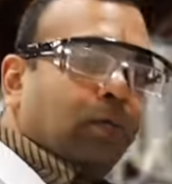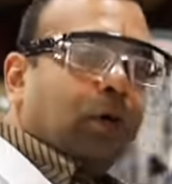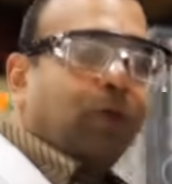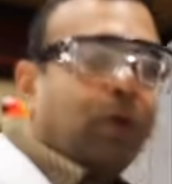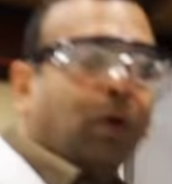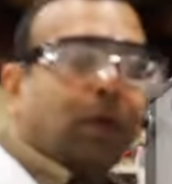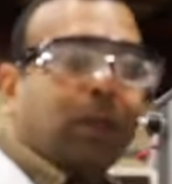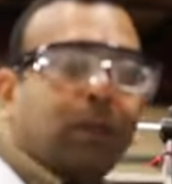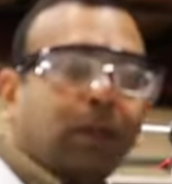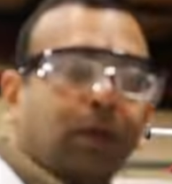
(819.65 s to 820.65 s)
what we call
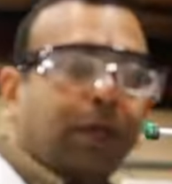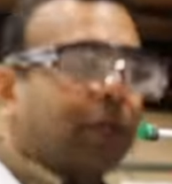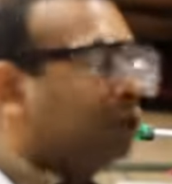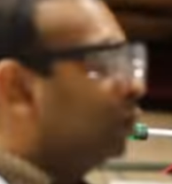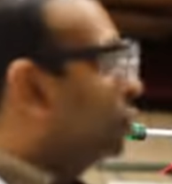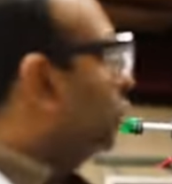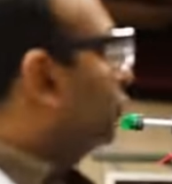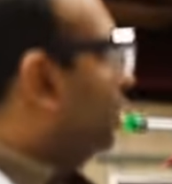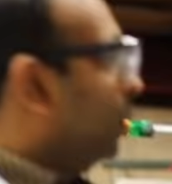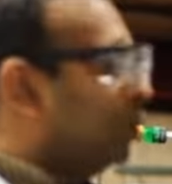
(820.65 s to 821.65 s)
is the ratios of
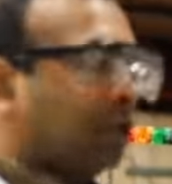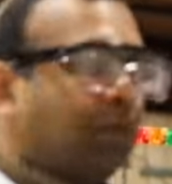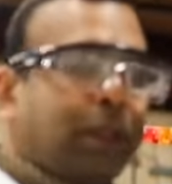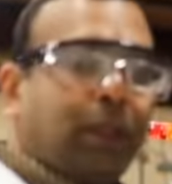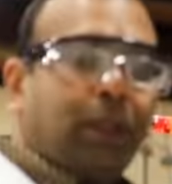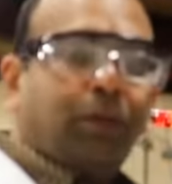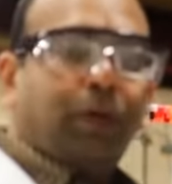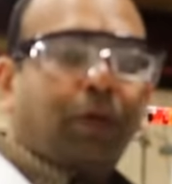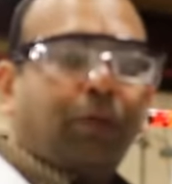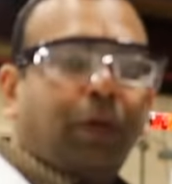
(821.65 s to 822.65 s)
the amount of material
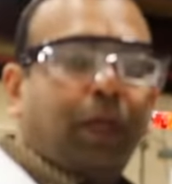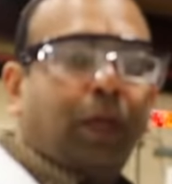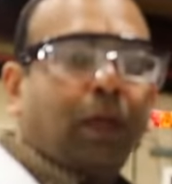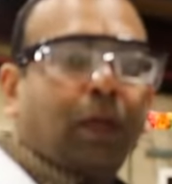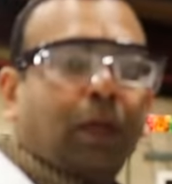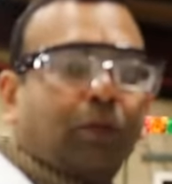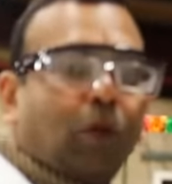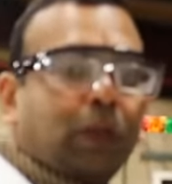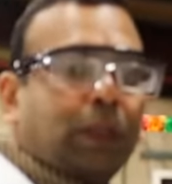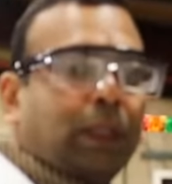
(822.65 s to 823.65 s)
we are feeding in,
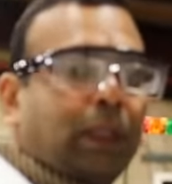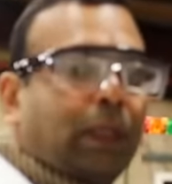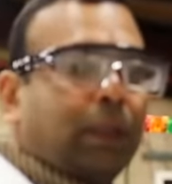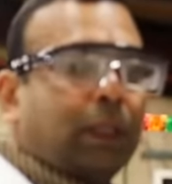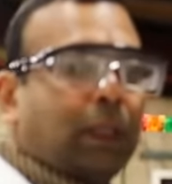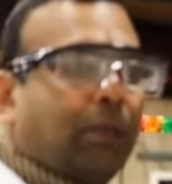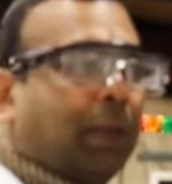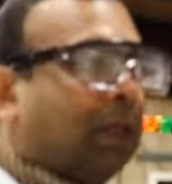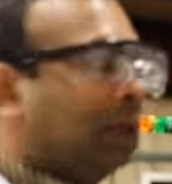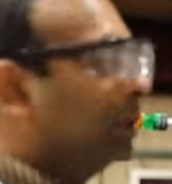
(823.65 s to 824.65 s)
water and other
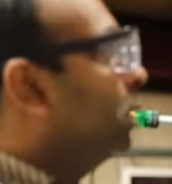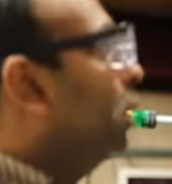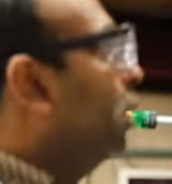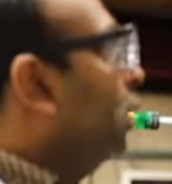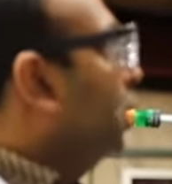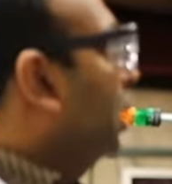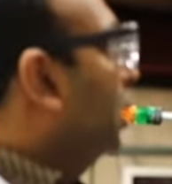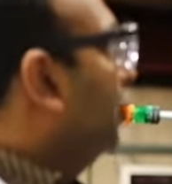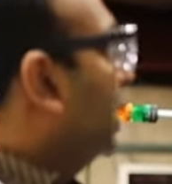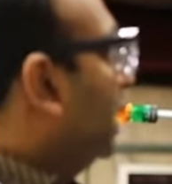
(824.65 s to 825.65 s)
chemicals.
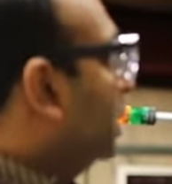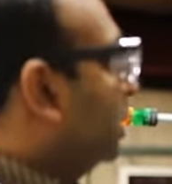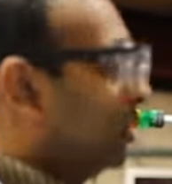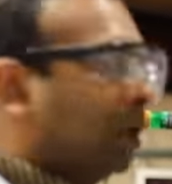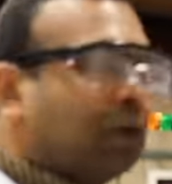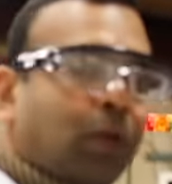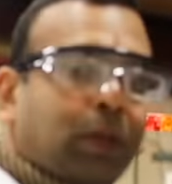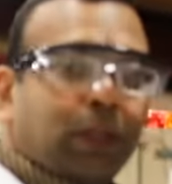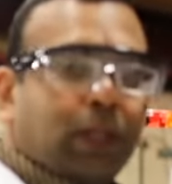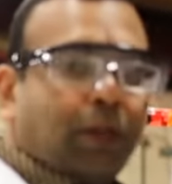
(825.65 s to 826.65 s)
Uh, we can control
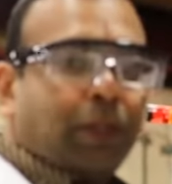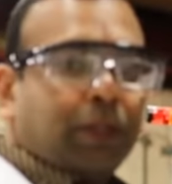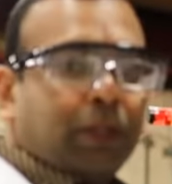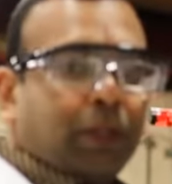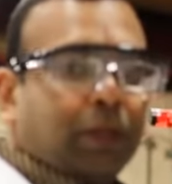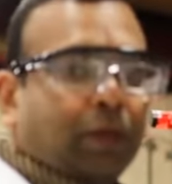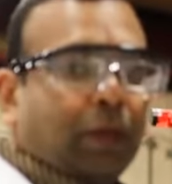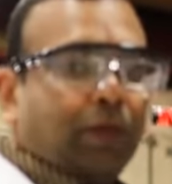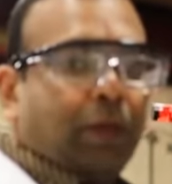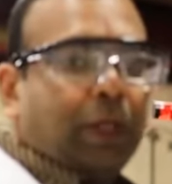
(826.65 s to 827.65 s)
the temperatures,
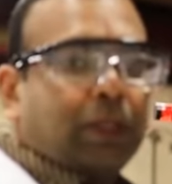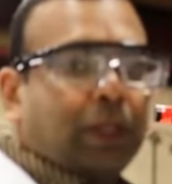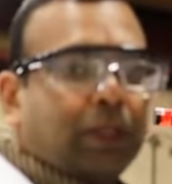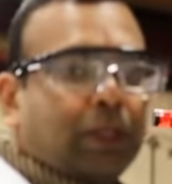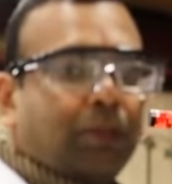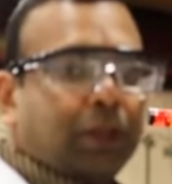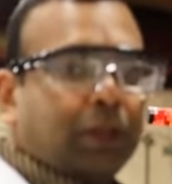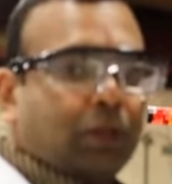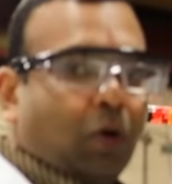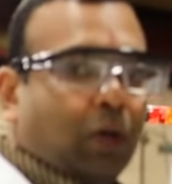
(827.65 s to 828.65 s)
like we can change
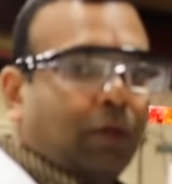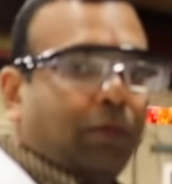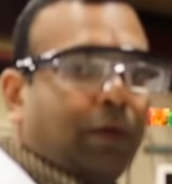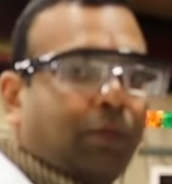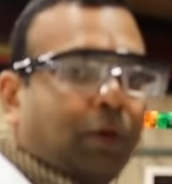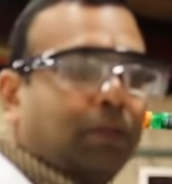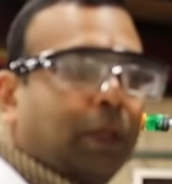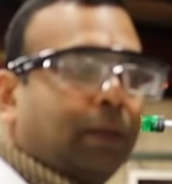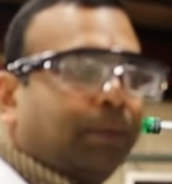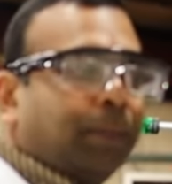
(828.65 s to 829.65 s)
temperatures all the way from
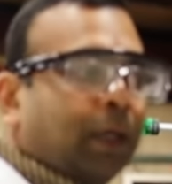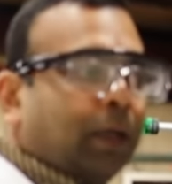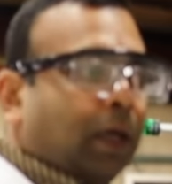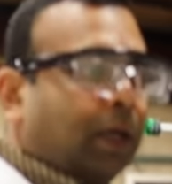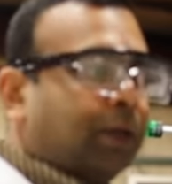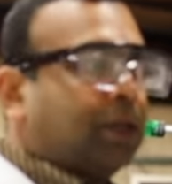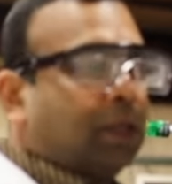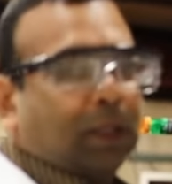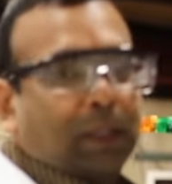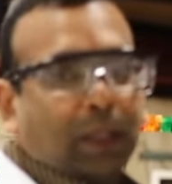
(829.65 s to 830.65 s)
like one hundred
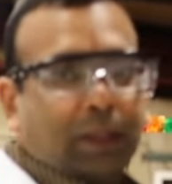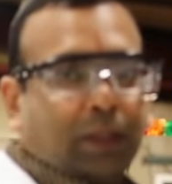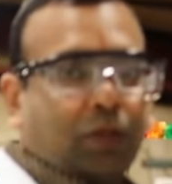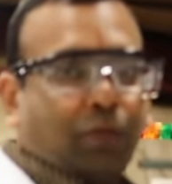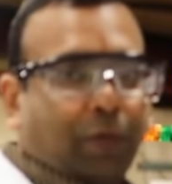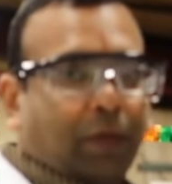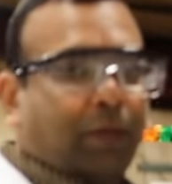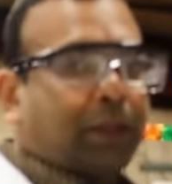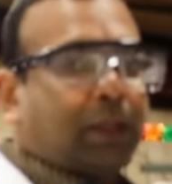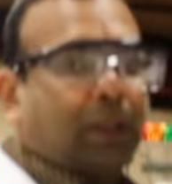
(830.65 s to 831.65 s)
degrees Celsius to five
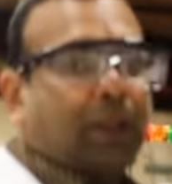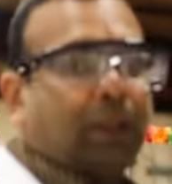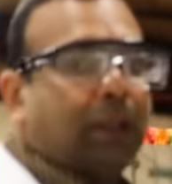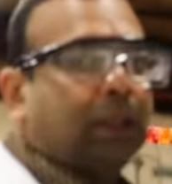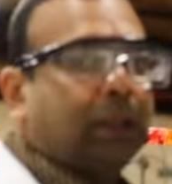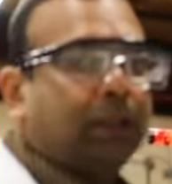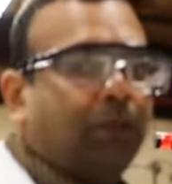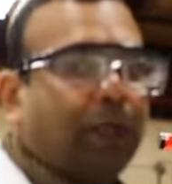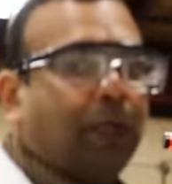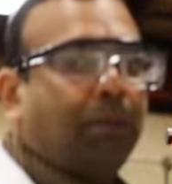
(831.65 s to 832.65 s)
hundred degrees Celsius.
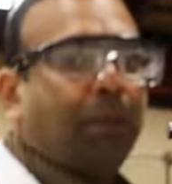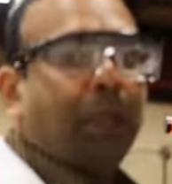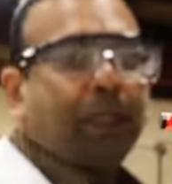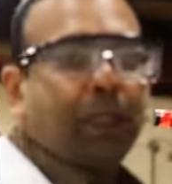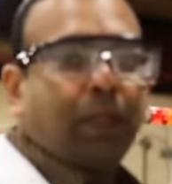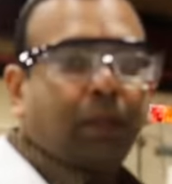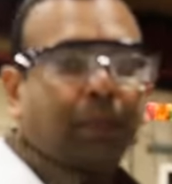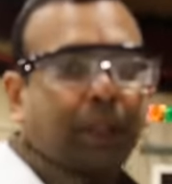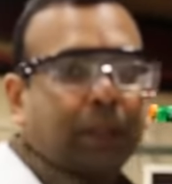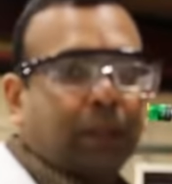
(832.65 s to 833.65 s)
We can maintain the
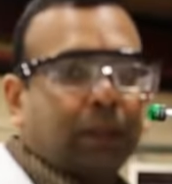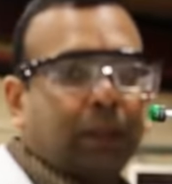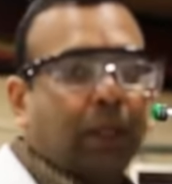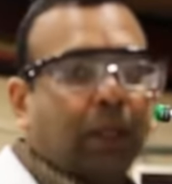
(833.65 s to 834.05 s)
pressures